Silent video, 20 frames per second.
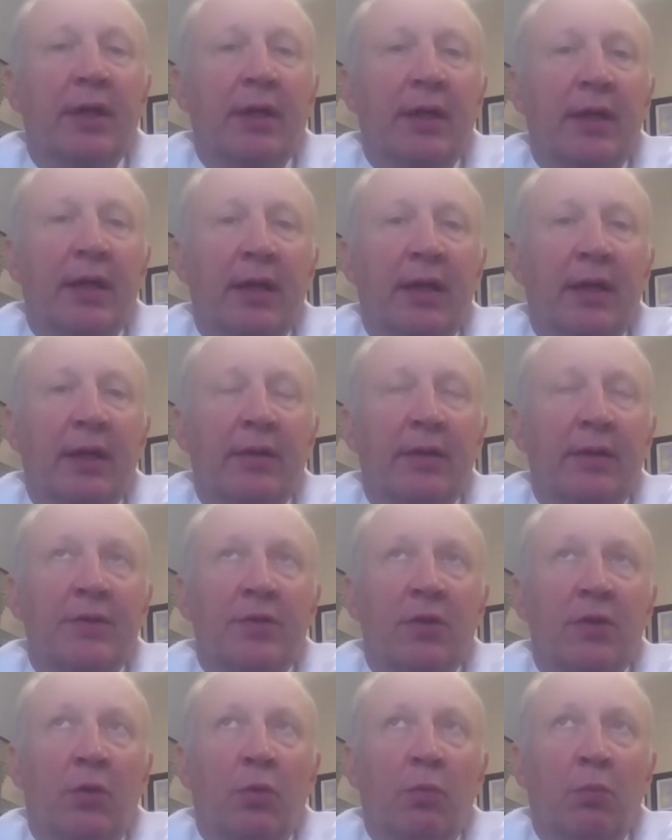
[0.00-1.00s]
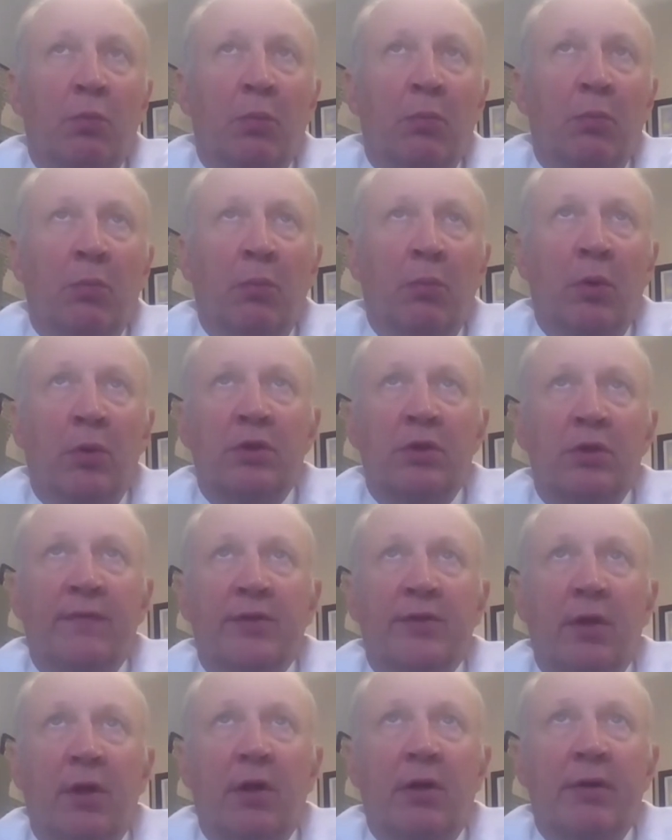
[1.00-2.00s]
And so most of
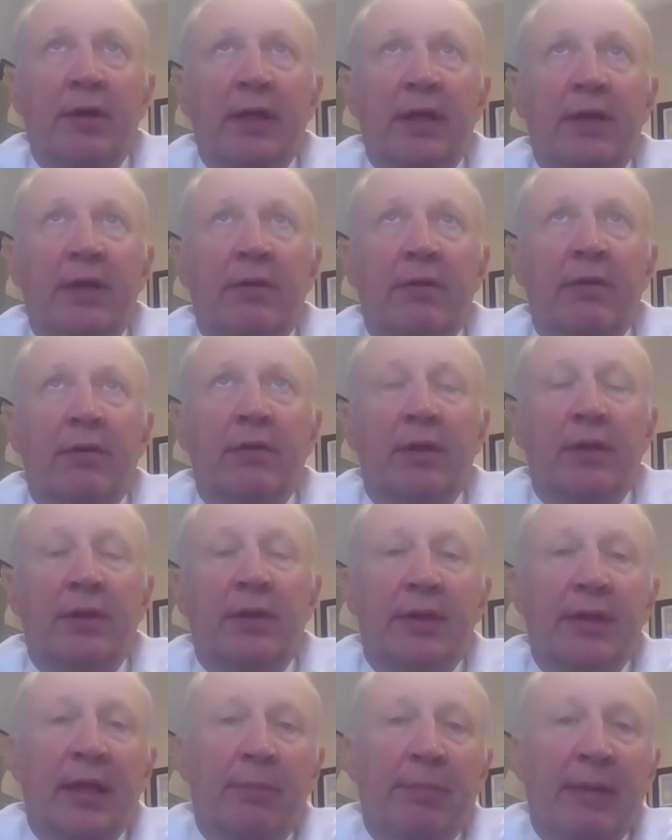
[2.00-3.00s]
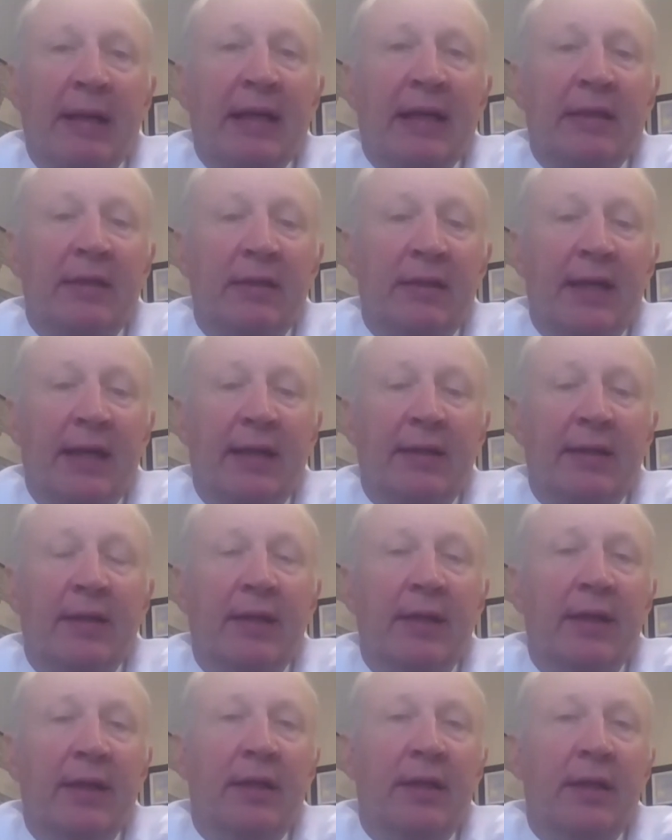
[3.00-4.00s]
us are eager to get back to
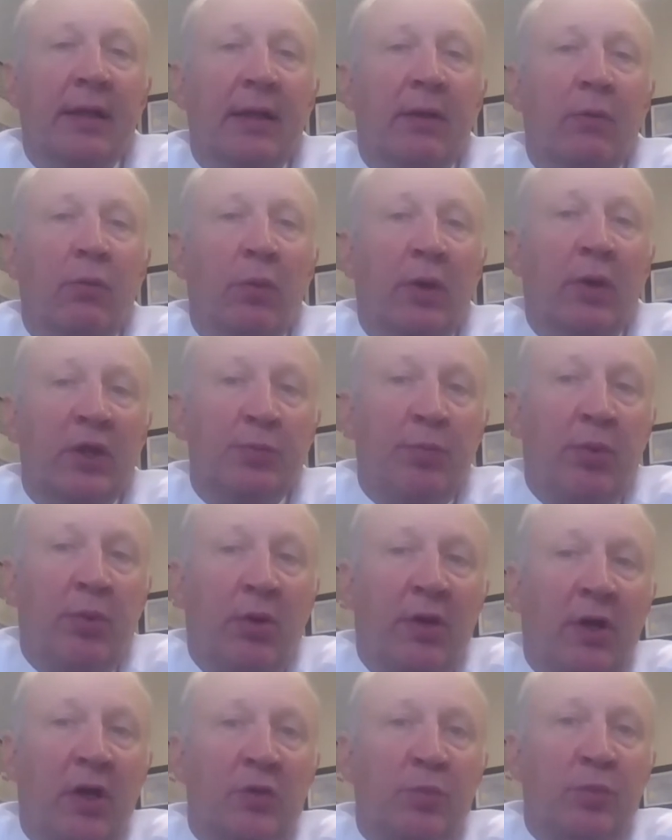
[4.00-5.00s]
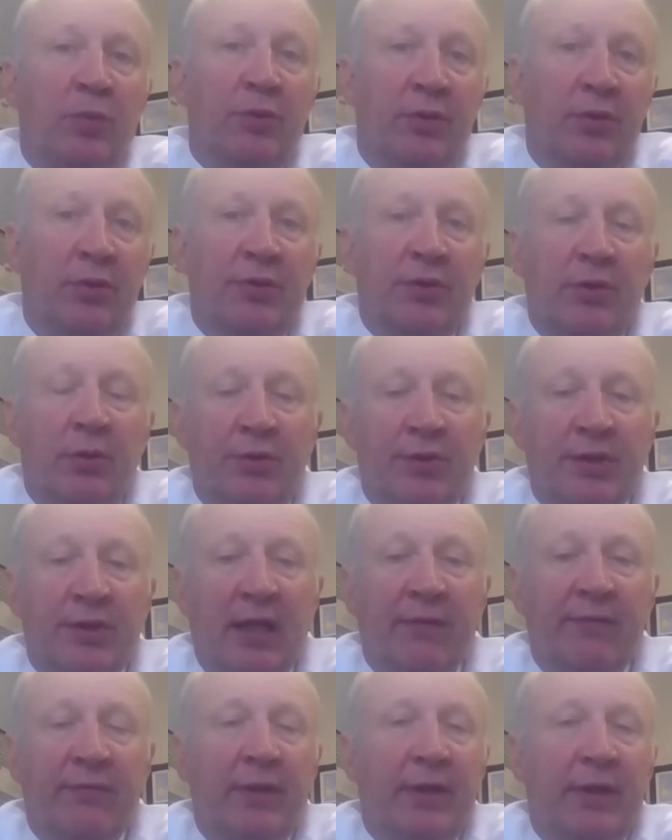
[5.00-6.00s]
that when it's possible to do so
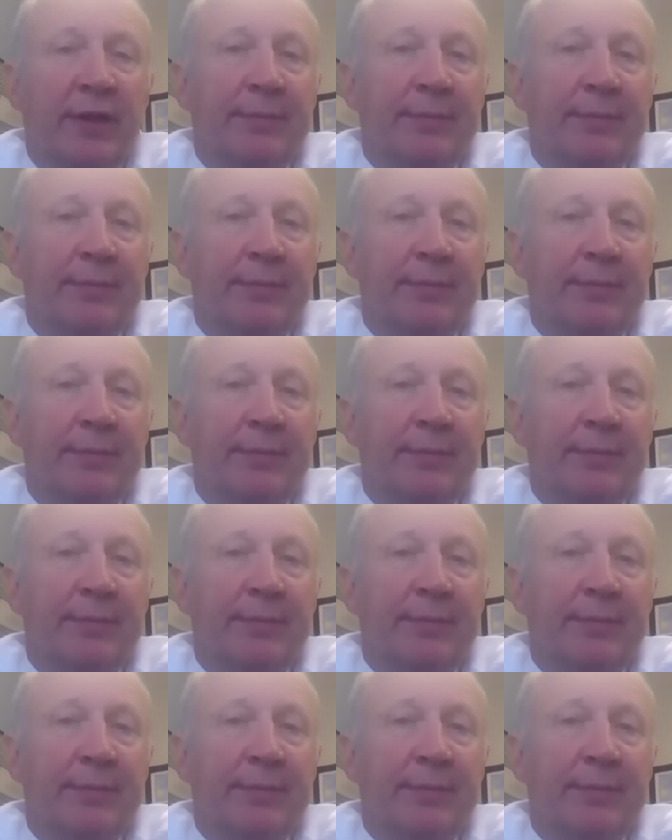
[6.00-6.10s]
safely.